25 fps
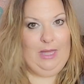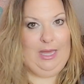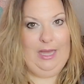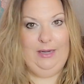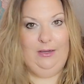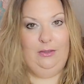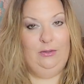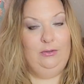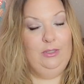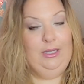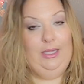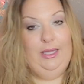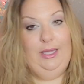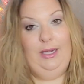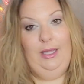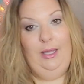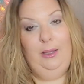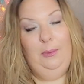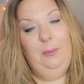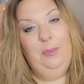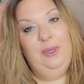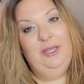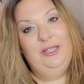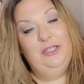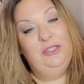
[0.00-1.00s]
I don't get
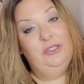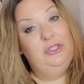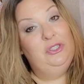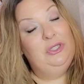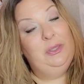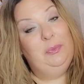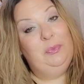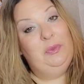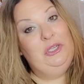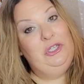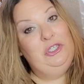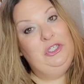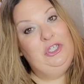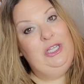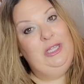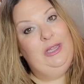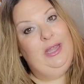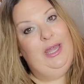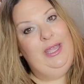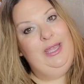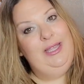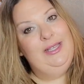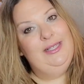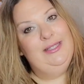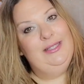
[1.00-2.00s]
it, but it's something she
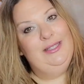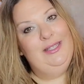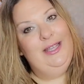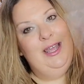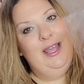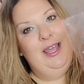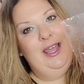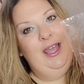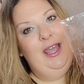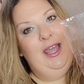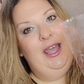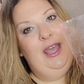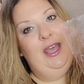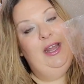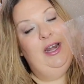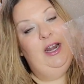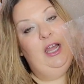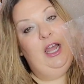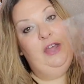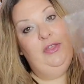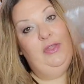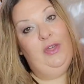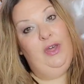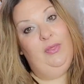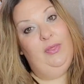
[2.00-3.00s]
likes, and
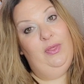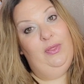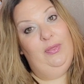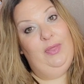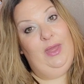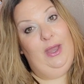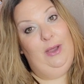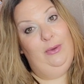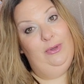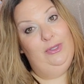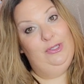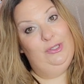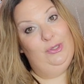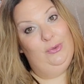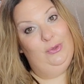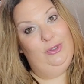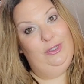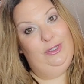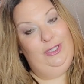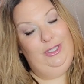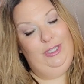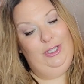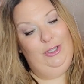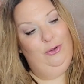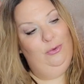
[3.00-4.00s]
I thought that that was a
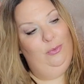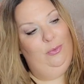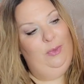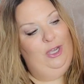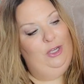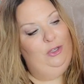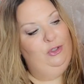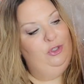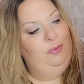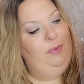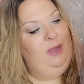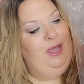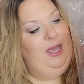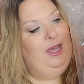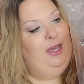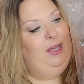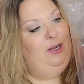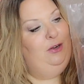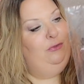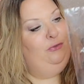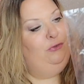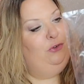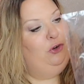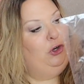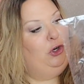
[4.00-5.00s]
really cute mouse
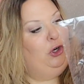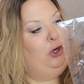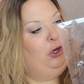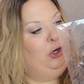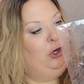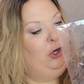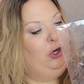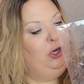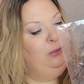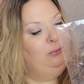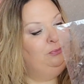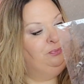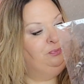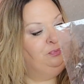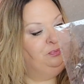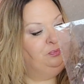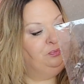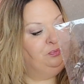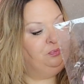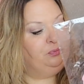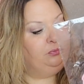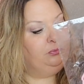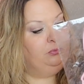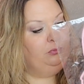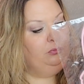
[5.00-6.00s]
pad for her.
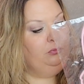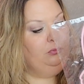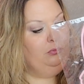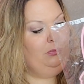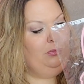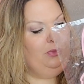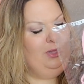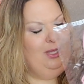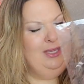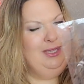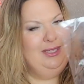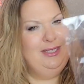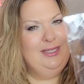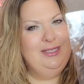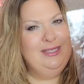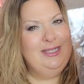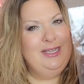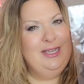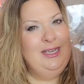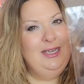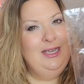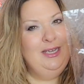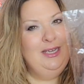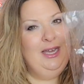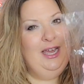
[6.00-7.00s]
And
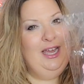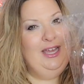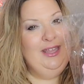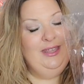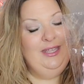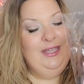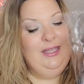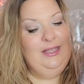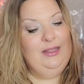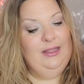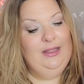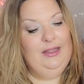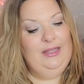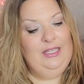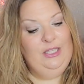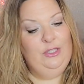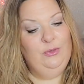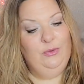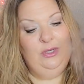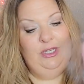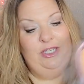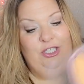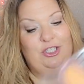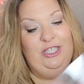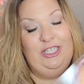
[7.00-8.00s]
I think
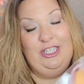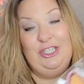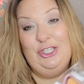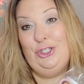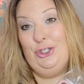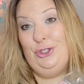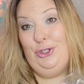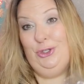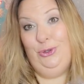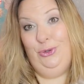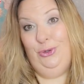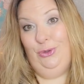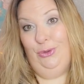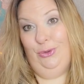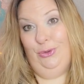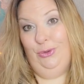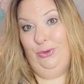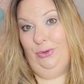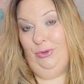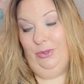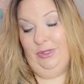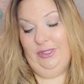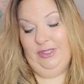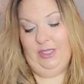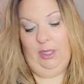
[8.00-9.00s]
these were each like
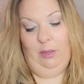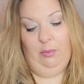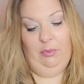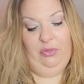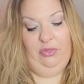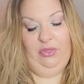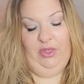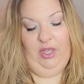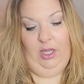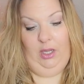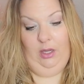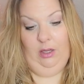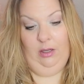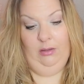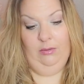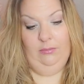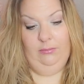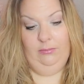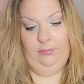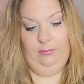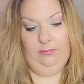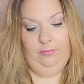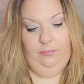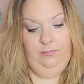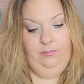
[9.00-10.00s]
two something
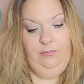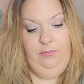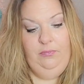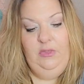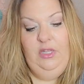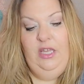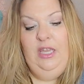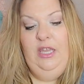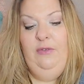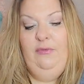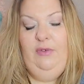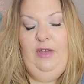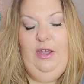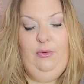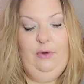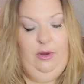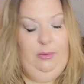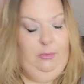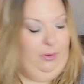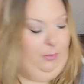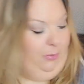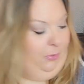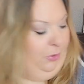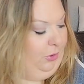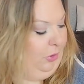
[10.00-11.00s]
if I
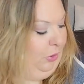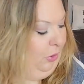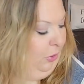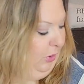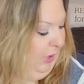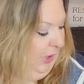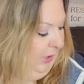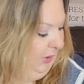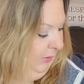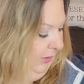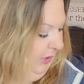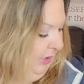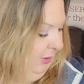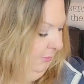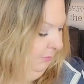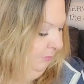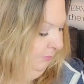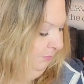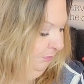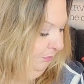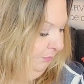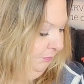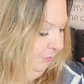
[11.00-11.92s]
remember correctly.